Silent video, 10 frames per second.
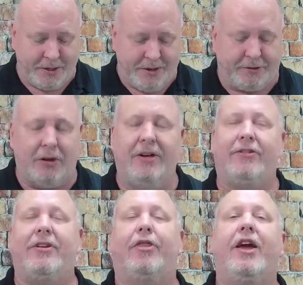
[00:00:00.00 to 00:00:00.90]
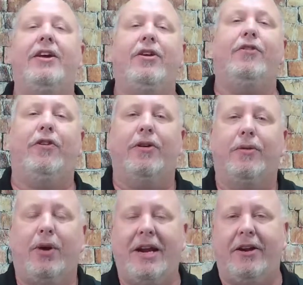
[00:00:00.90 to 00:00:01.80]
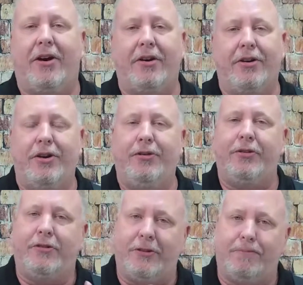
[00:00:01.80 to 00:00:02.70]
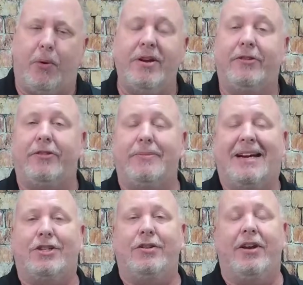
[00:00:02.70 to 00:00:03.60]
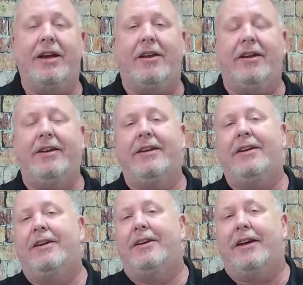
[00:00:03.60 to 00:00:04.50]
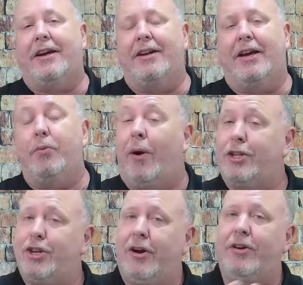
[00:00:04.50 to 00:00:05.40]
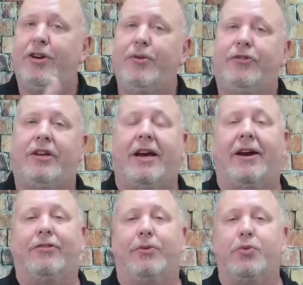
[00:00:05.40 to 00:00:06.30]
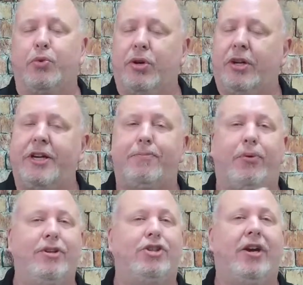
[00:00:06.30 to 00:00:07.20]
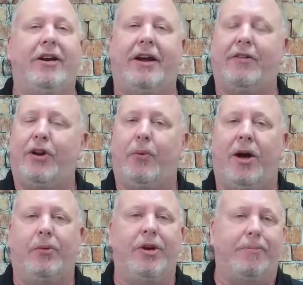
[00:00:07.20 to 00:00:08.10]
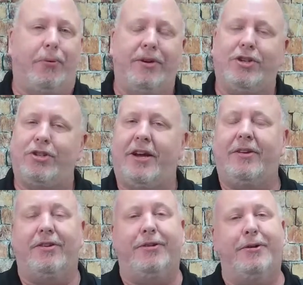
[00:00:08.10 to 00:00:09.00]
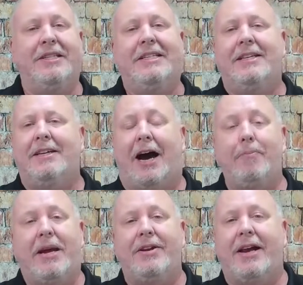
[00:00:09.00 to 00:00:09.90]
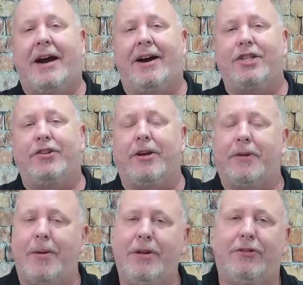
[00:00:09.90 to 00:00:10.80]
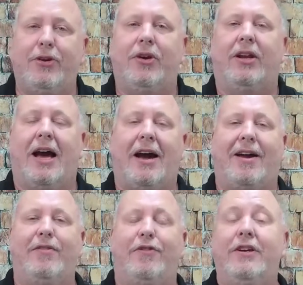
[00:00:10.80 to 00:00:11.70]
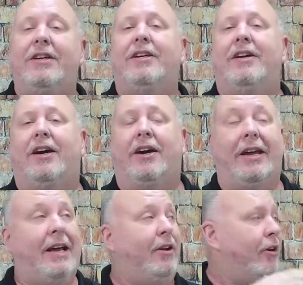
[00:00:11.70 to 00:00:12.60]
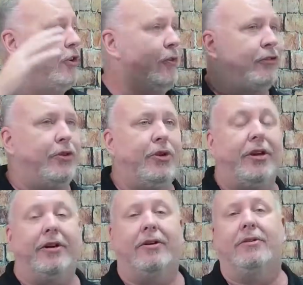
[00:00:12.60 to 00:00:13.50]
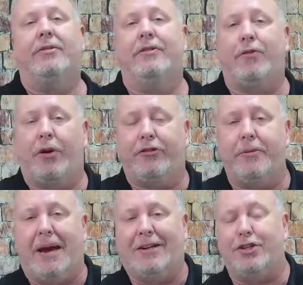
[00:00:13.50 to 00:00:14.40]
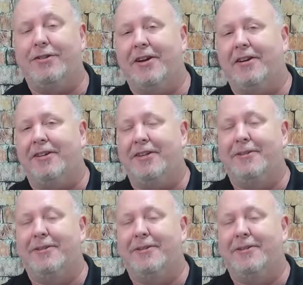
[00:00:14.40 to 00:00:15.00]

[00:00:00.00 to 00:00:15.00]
So listen, thank you for reading our news and supporting Sebastian Daily and watching our newscast. We really appreciate everyone. We appreciate you. I'm Andy Hodges. I'm coming to you live in our new studio for Sebastian Daily.